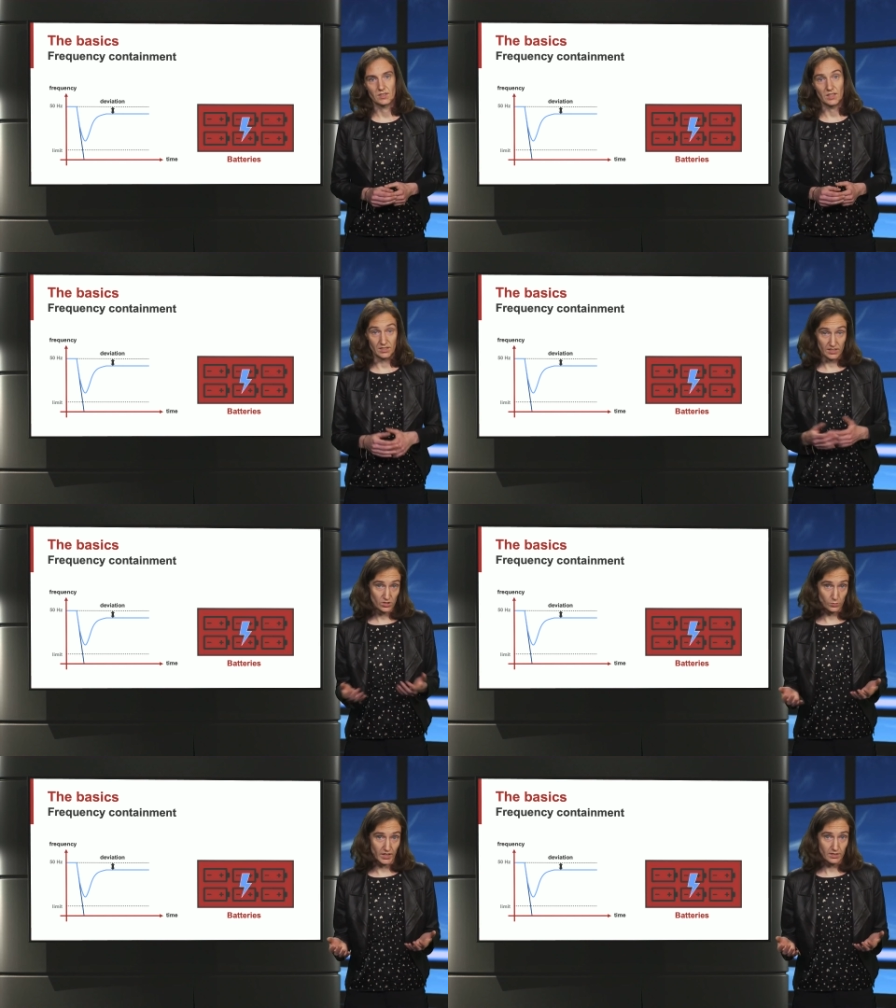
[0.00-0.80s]
In
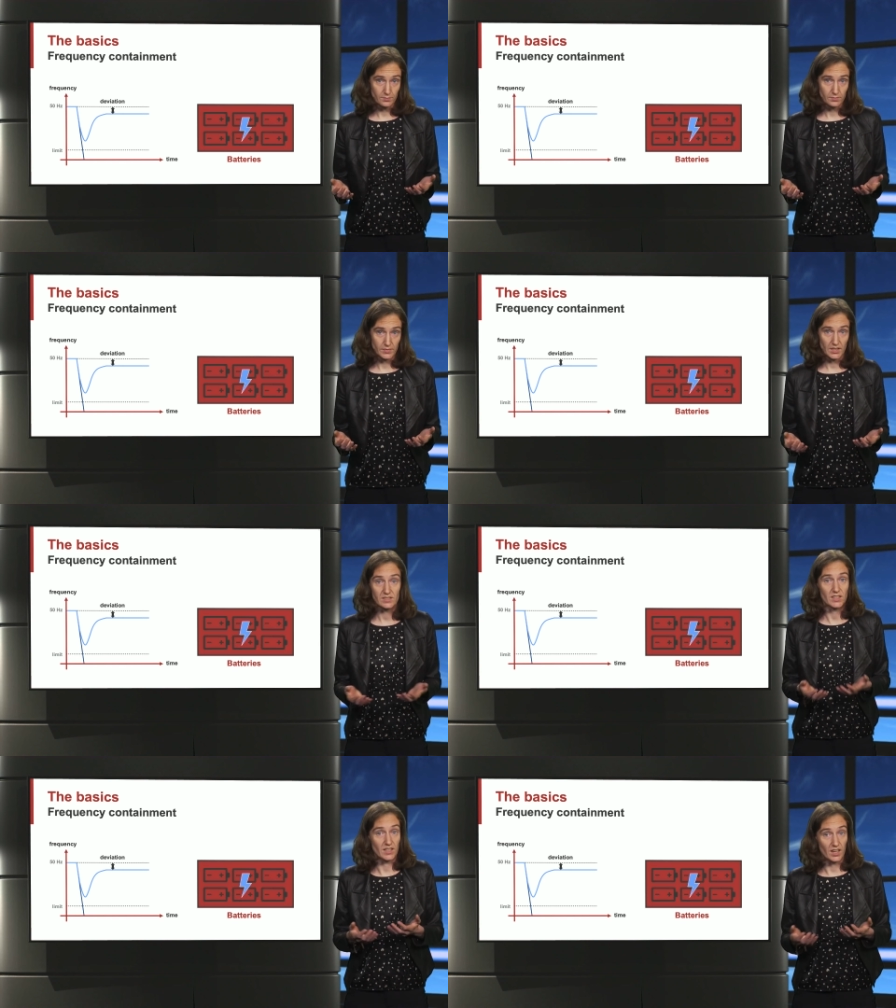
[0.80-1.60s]
this way,
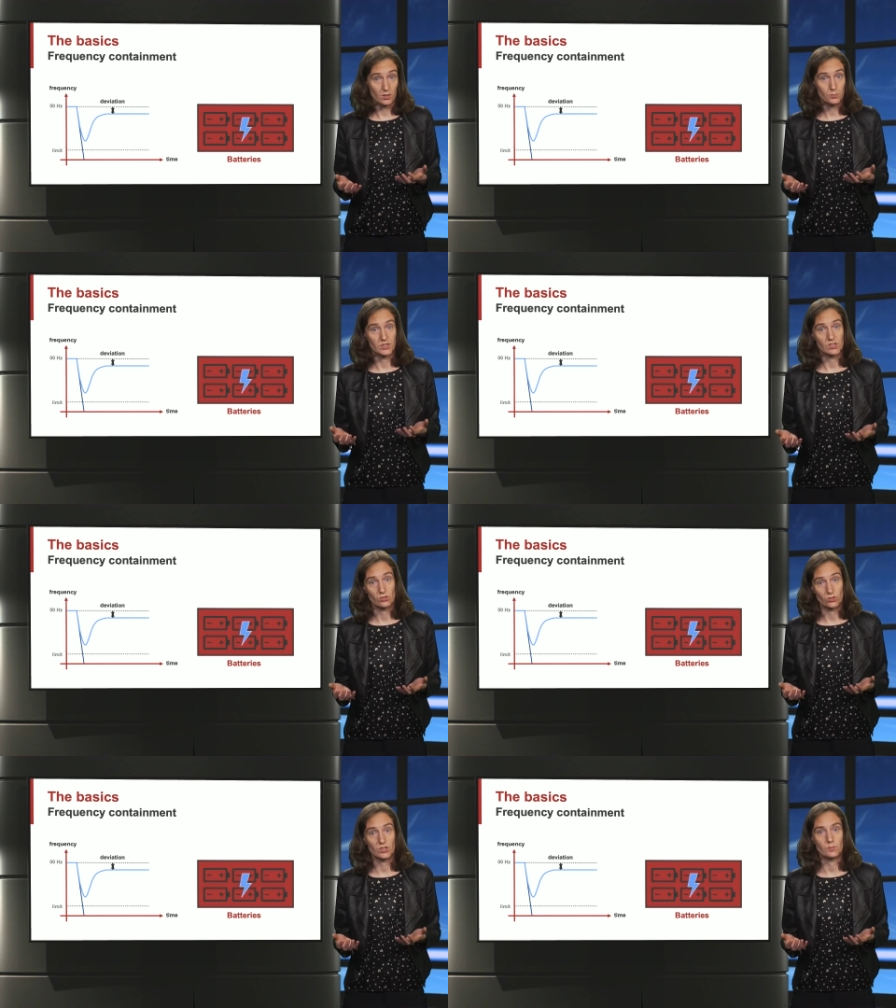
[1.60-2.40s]
it can help
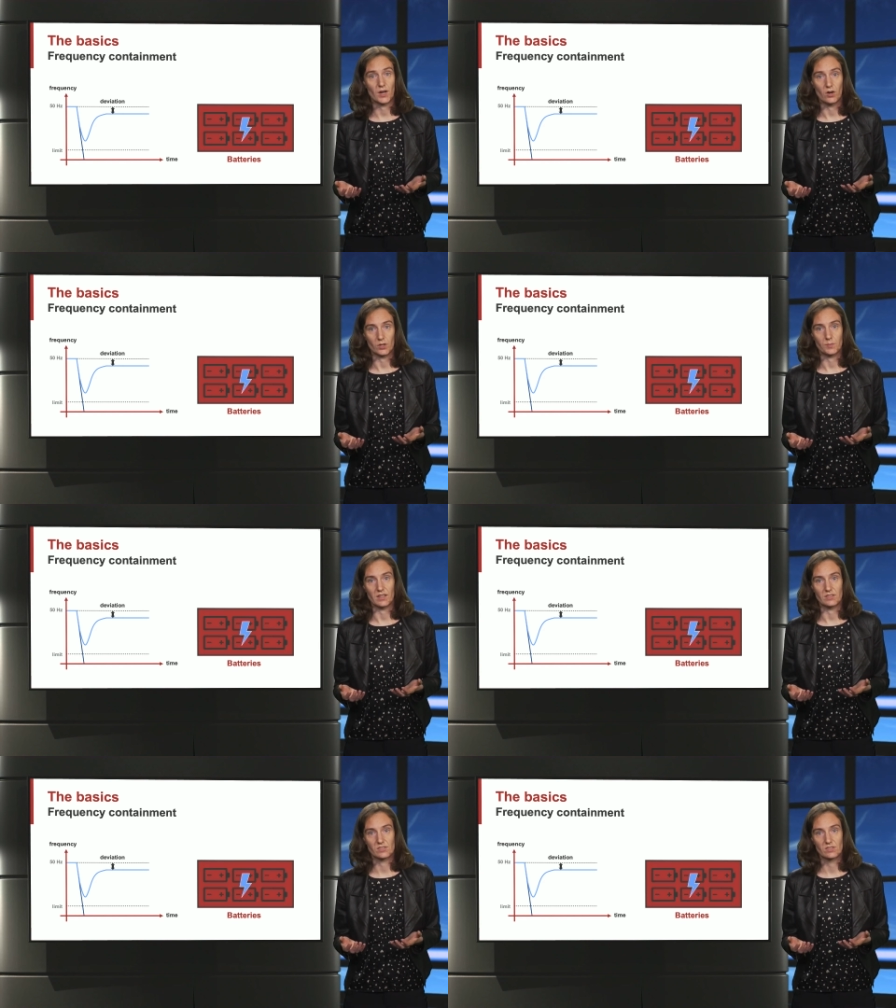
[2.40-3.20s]
restore the power
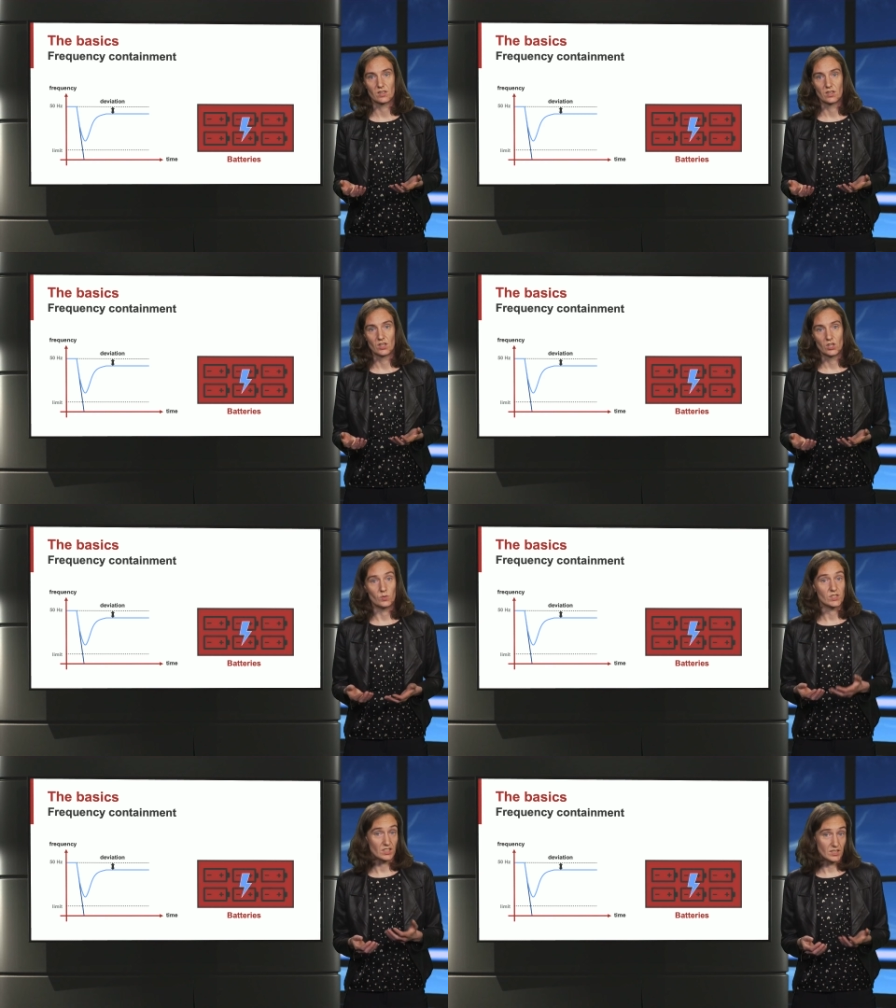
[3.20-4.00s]
balance,
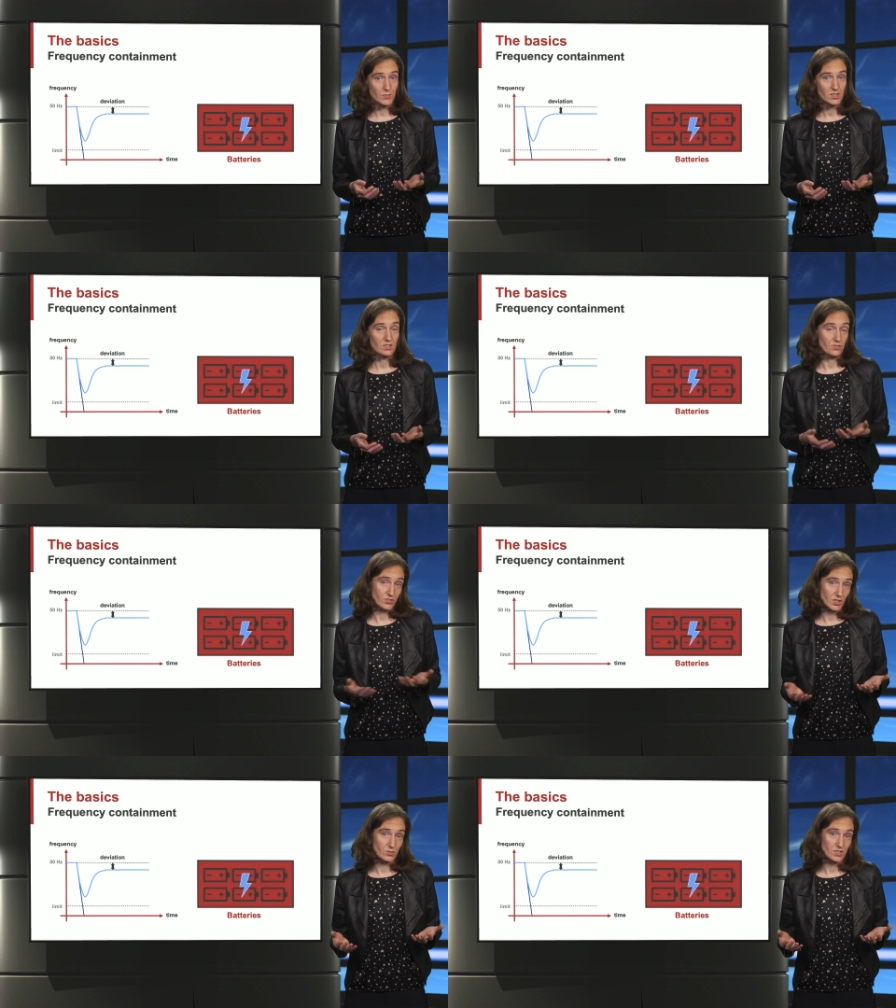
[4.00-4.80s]
which limits the
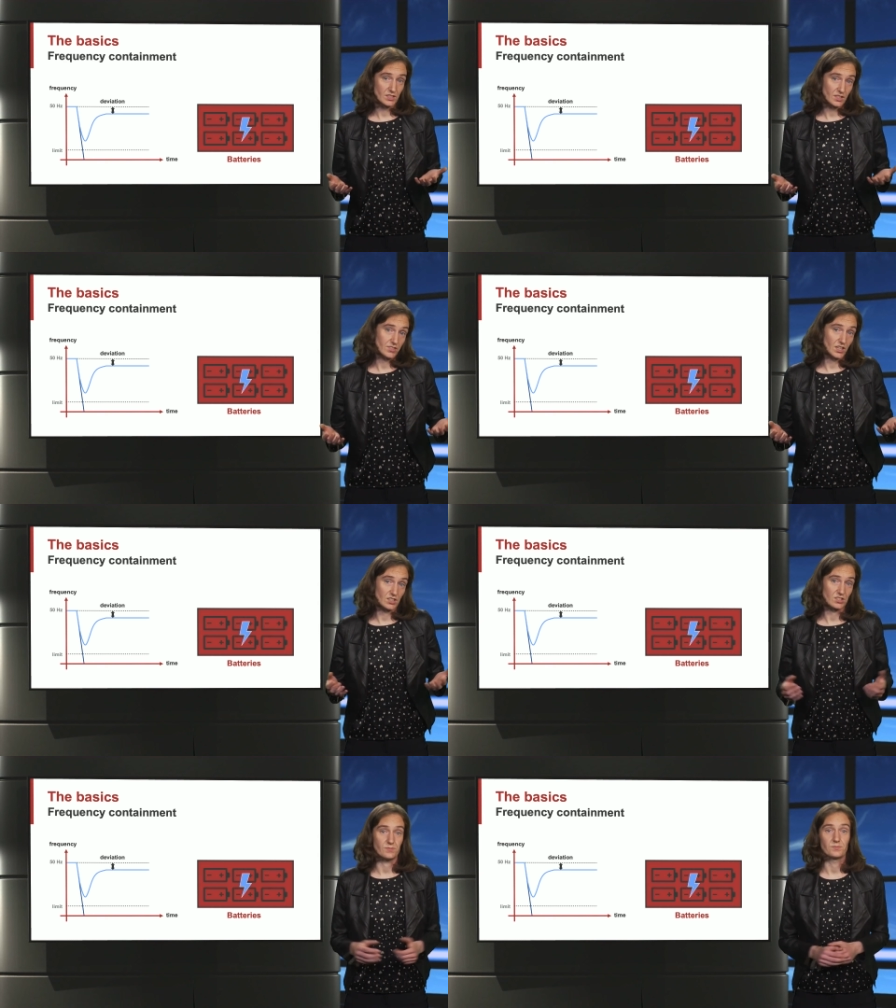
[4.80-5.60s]
frequency
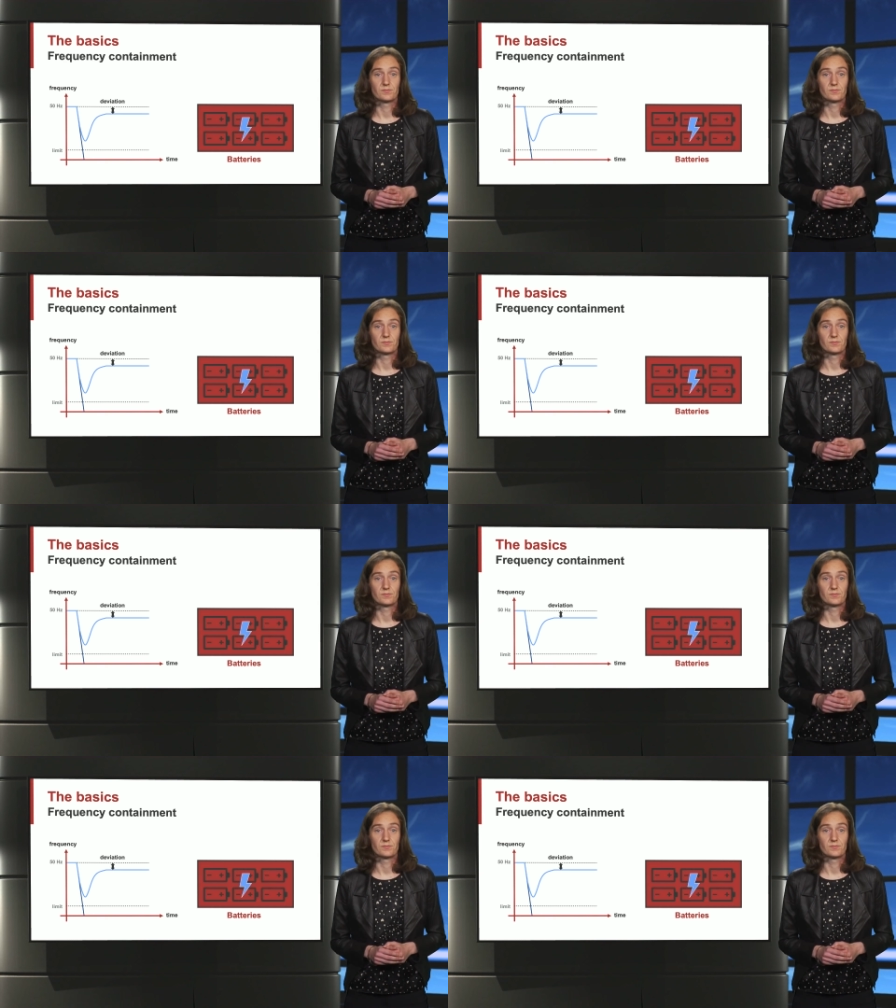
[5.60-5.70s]
deviation.